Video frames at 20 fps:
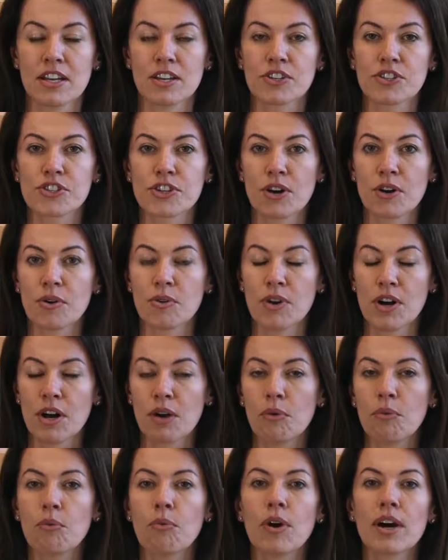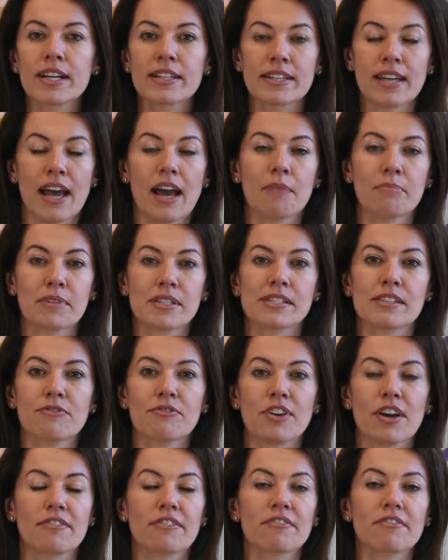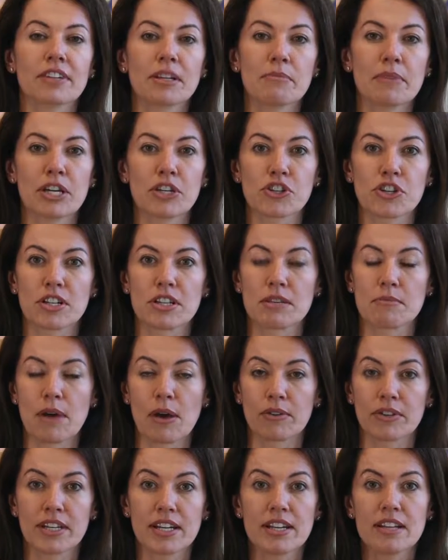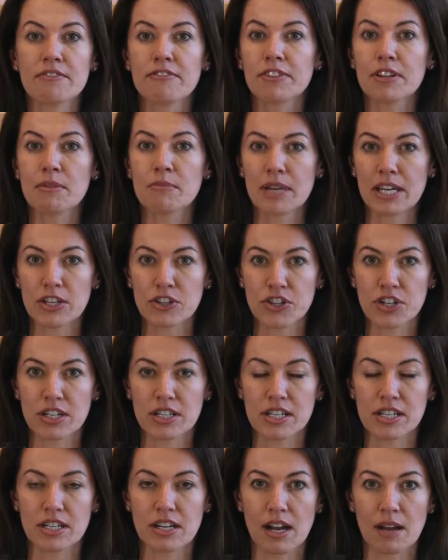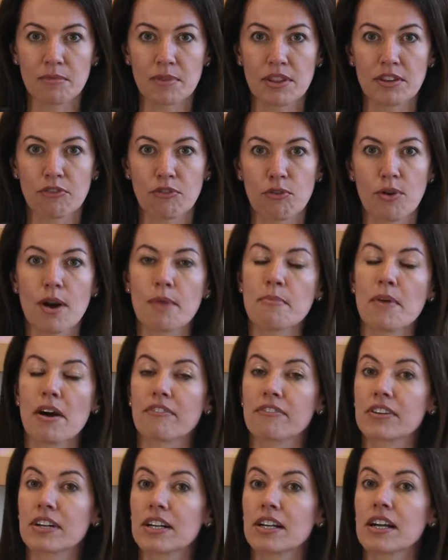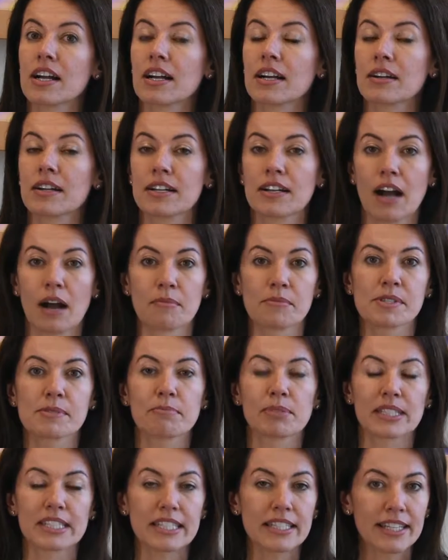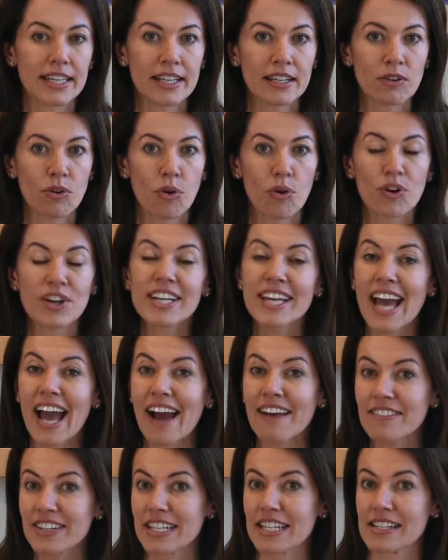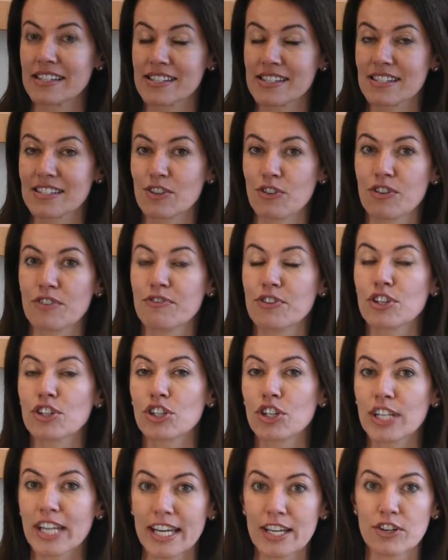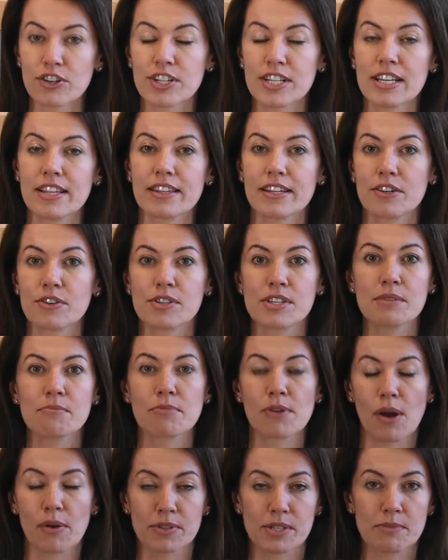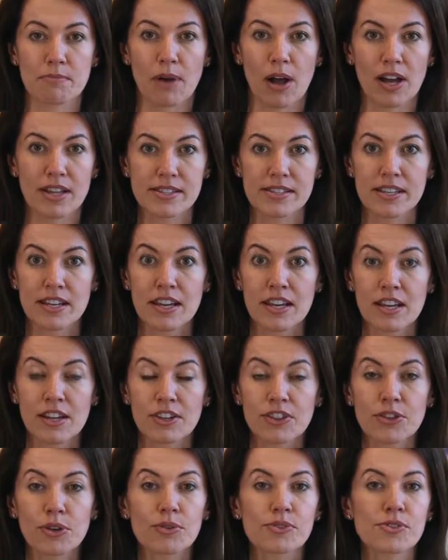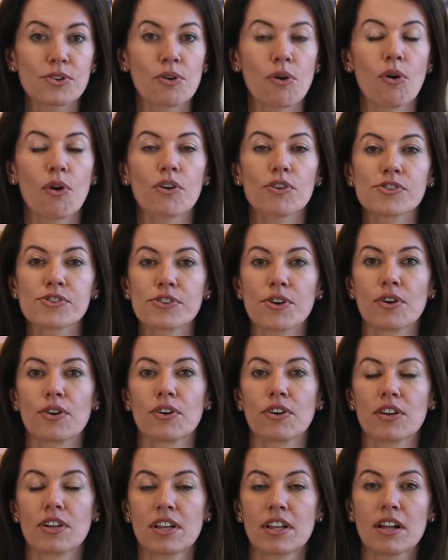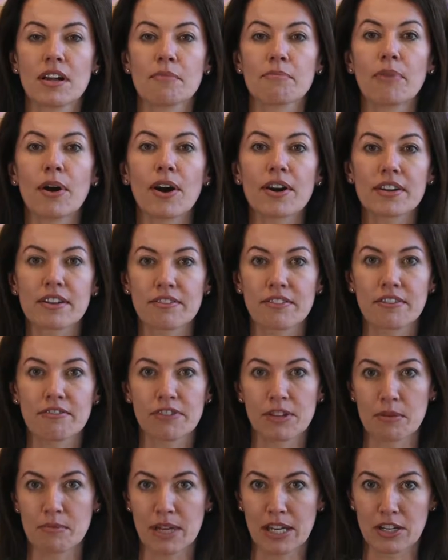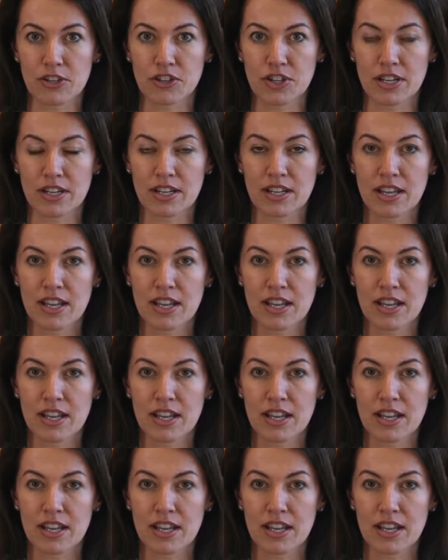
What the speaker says: So what happens if you have inflammation in the mouth? An inflammation can come in the form of gums bleeding or cavities. So if you look at your teeth and you see brown spots, those are also part of inflammation.